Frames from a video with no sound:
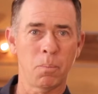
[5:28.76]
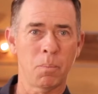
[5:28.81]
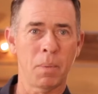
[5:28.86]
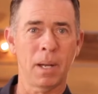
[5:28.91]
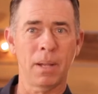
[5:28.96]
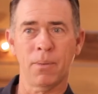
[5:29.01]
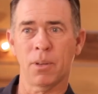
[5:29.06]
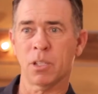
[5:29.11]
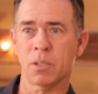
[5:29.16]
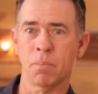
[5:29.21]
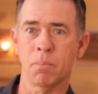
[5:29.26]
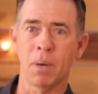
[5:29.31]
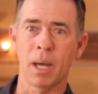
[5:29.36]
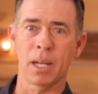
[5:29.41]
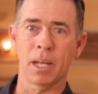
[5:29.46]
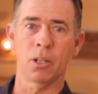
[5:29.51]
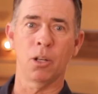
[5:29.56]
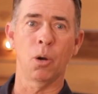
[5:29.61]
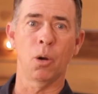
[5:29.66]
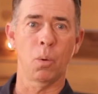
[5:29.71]
many of us
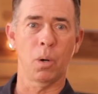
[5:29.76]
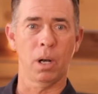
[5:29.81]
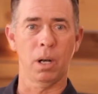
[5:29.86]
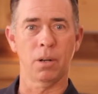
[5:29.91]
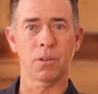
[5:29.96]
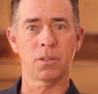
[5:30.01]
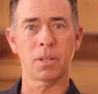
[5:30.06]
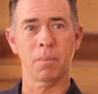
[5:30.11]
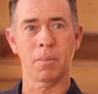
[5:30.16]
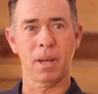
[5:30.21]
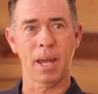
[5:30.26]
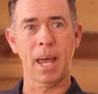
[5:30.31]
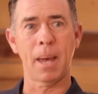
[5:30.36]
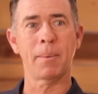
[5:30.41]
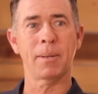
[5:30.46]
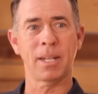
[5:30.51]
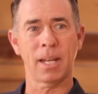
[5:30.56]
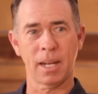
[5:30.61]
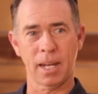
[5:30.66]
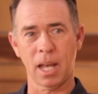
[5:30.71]
might know where some
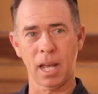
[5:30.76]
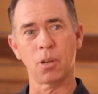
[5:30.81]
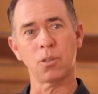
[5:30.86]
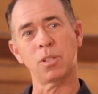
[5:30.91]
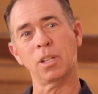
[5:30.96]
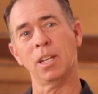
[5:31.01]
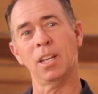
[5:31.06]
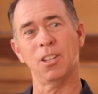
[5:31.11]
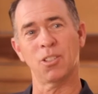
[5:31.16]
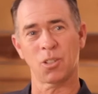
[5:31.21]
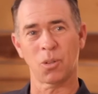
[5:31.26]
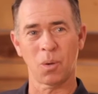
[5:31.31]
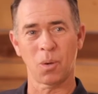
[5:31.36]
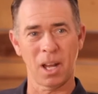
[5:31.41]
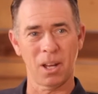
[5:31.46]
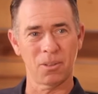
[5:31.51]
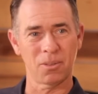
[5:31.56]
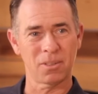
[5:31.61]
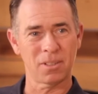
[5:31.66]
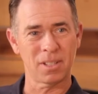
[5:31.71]
Habitat housing is
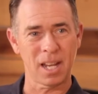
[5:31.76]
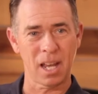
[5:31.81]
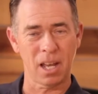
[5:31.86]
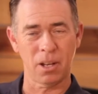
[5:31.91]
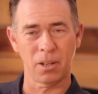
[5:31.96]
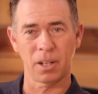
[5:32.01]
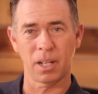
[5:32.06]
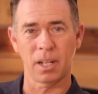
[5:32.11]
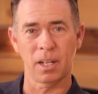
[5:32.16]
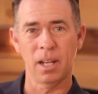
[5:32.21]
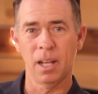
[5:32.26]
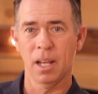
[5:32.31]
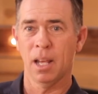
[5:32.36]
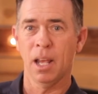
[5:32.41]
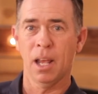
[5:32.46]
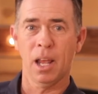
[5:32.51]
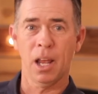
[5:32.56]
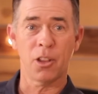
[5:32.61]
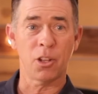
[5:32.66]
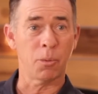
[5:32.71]
around town, and
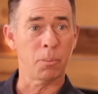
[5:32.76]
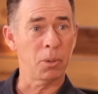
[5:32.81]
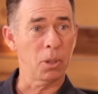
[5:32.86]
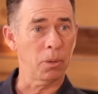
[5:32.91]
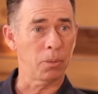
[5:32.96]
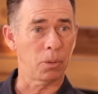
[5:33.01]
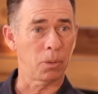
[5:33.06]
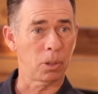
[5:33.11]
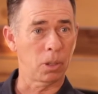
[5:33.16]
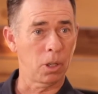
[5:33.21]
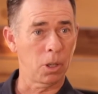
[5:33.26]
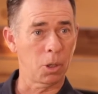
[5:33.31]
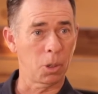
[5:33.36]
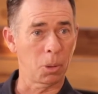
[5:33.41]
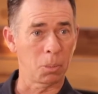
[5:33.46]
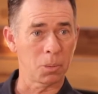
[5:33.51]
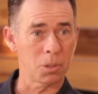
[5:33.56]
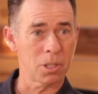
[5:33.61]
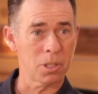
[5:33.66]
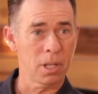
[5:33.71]
they're beautiful homes.